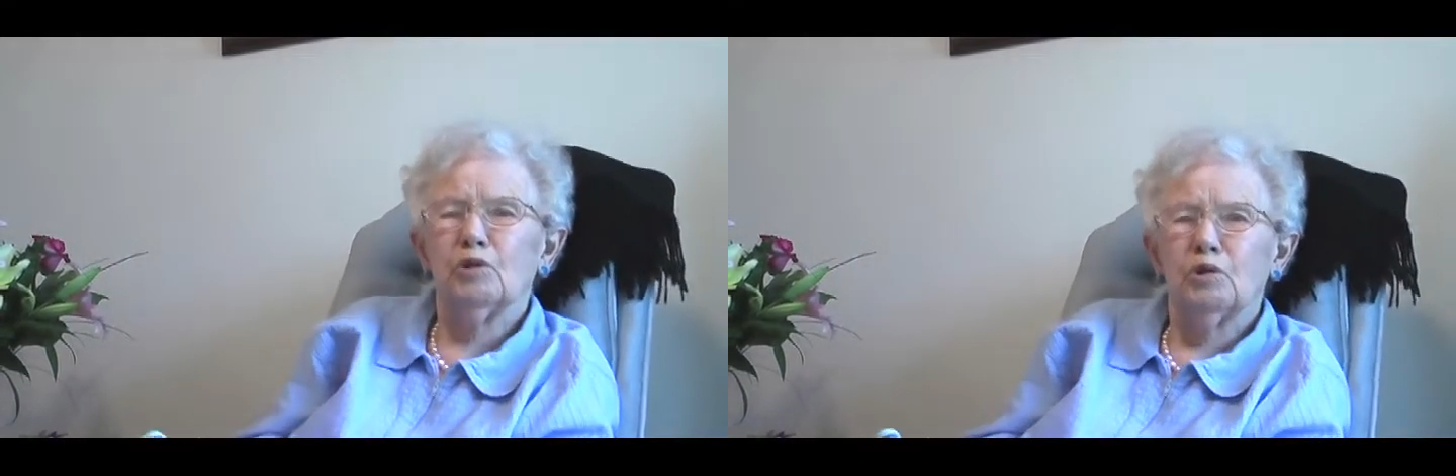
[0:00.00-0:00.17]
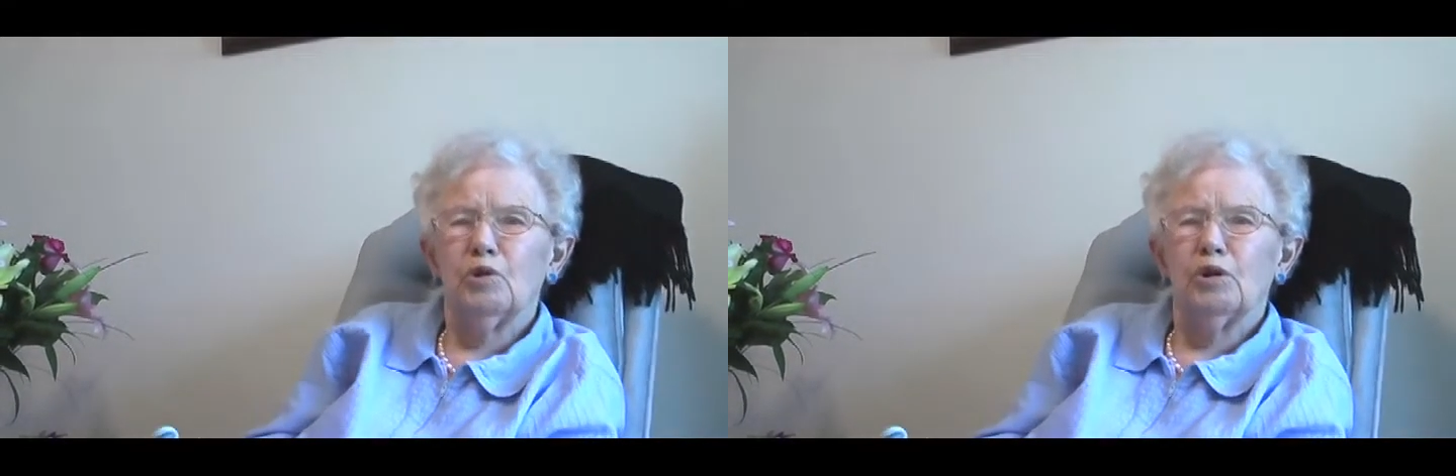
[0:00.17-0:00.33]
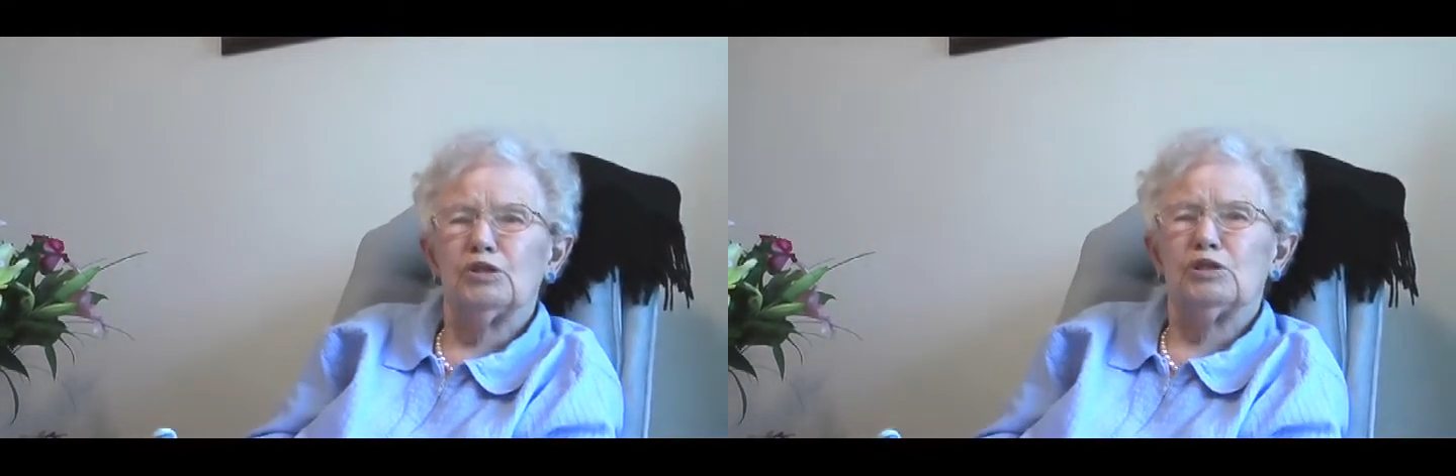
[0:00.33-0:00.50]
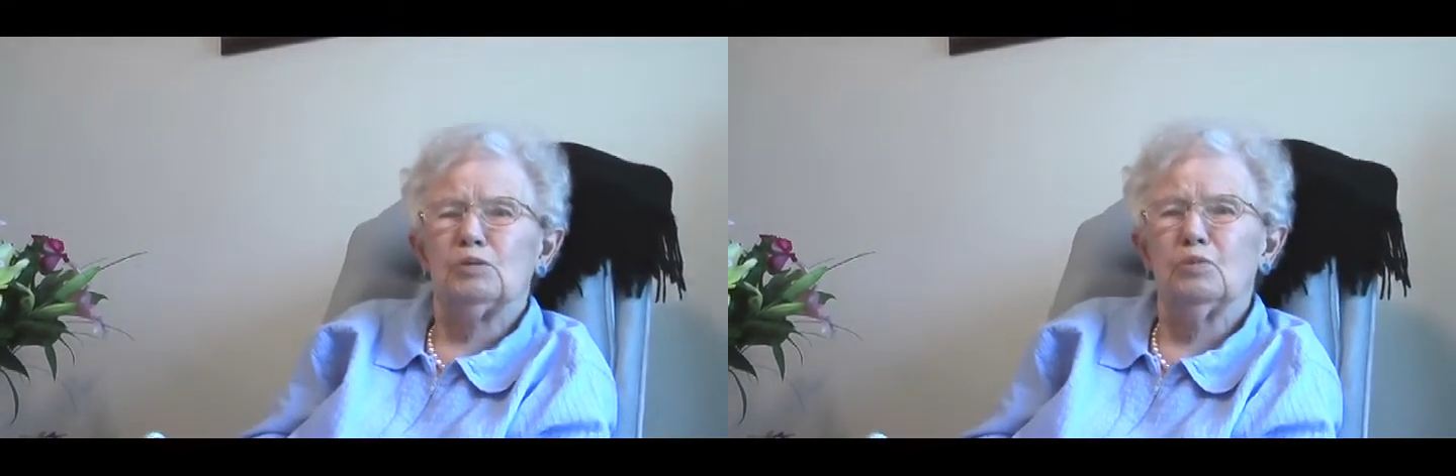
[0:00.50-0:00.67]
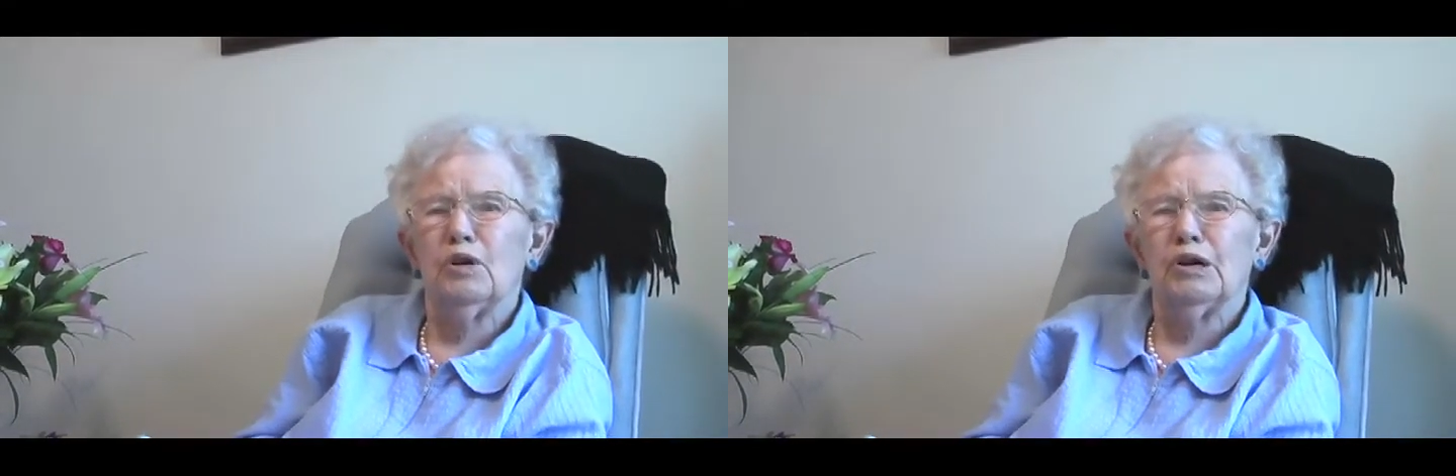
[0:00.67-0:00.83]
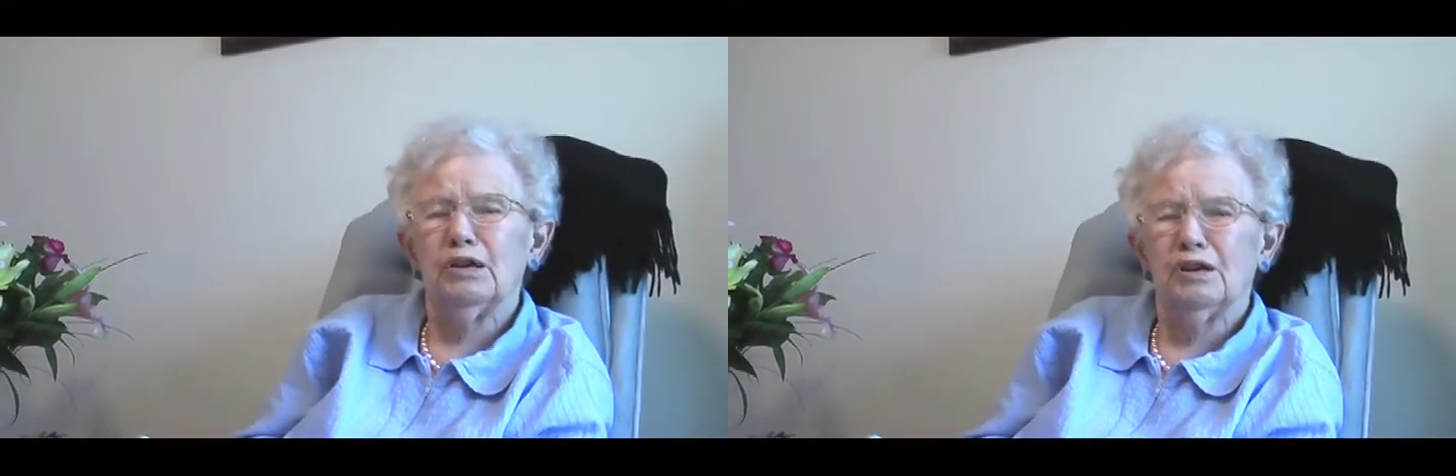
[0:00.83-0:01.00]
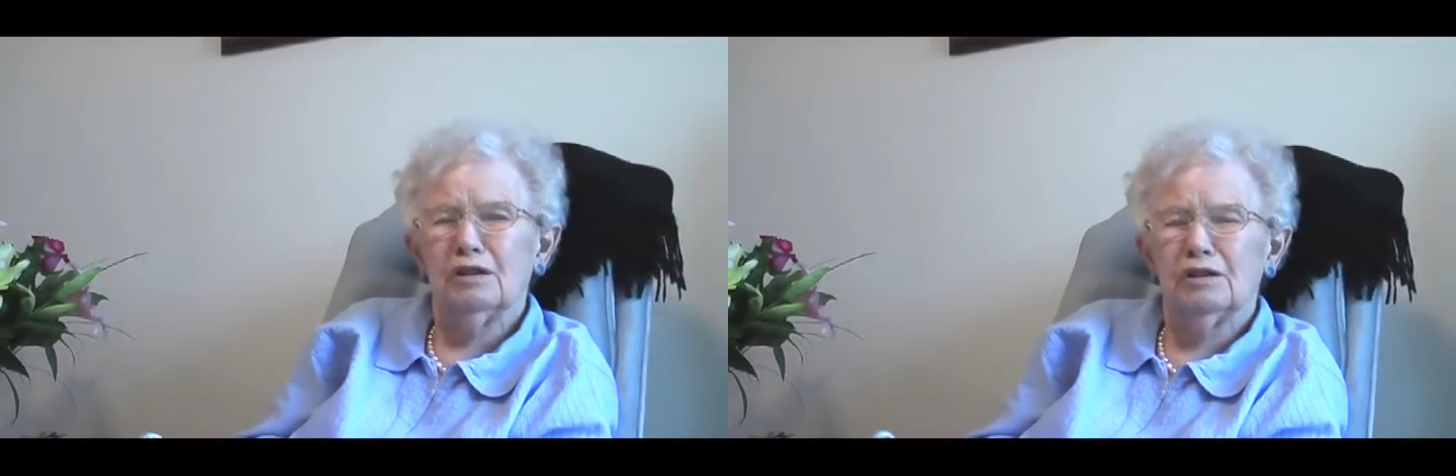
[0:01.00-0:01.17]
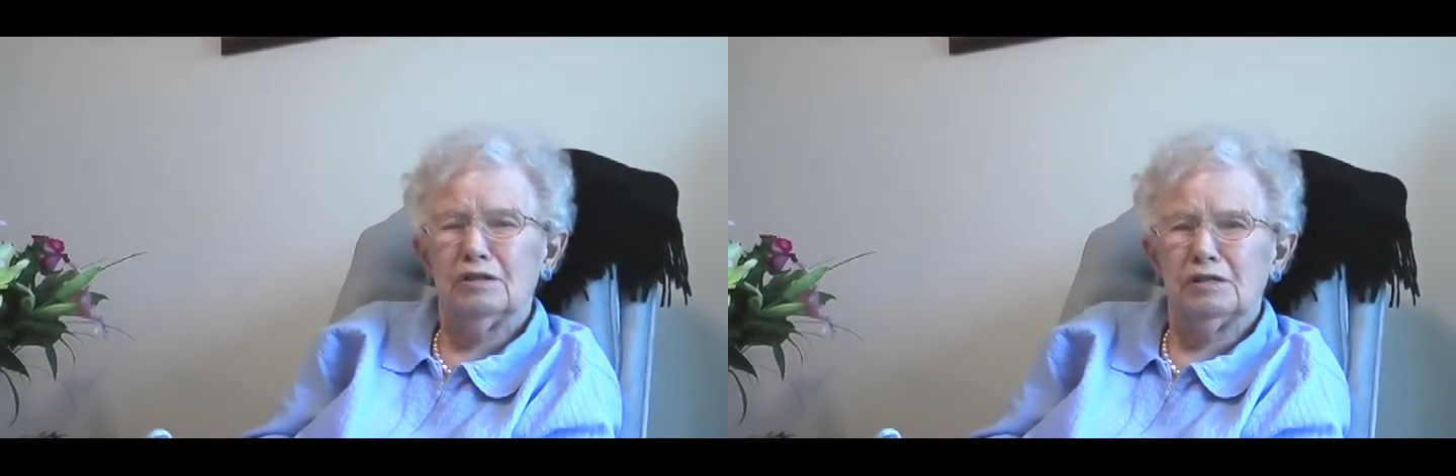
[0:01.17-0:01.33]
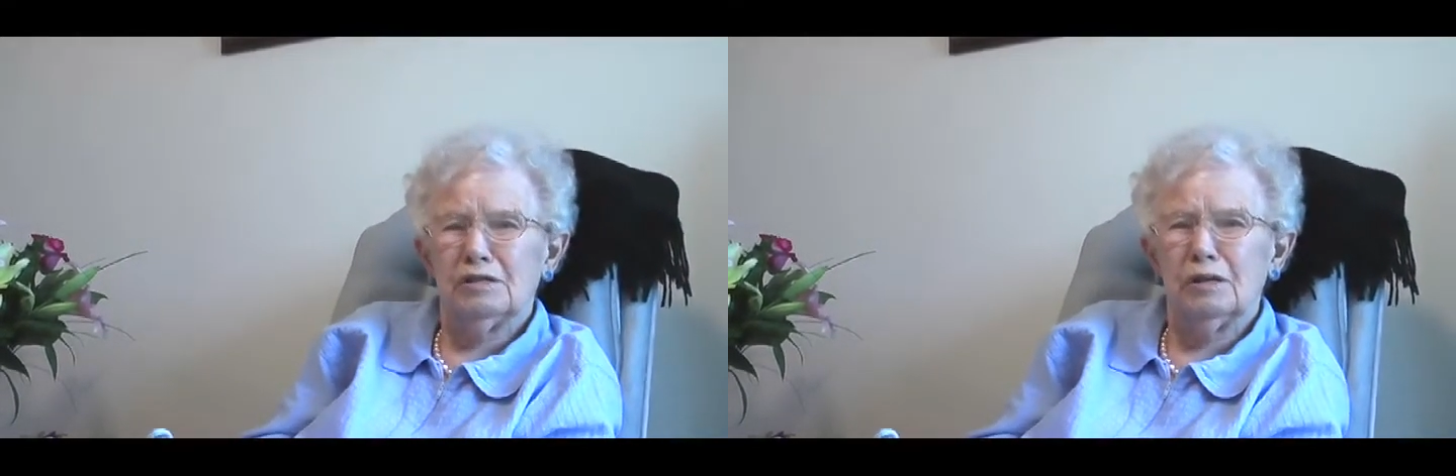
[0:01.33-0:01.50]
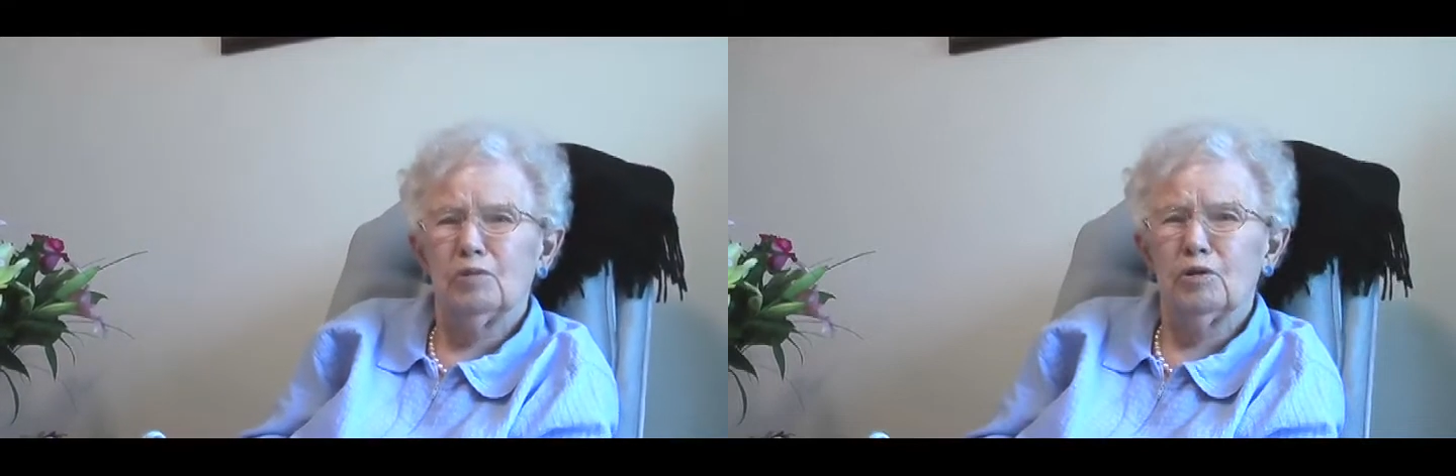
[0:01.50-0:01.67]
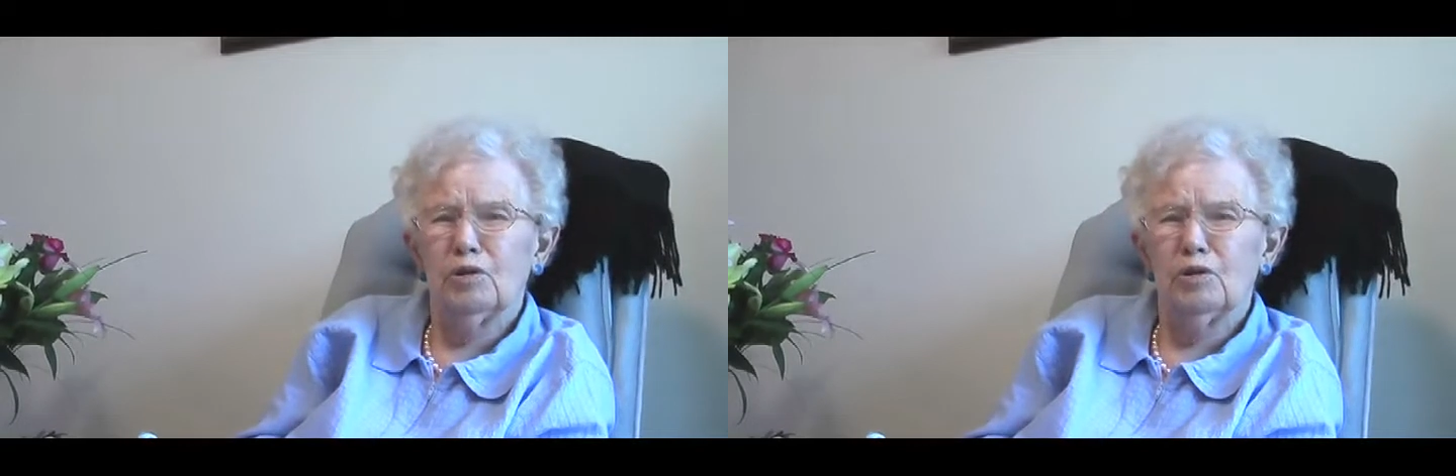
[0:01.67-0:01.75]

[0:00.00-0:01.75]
horse and buggy in the summer,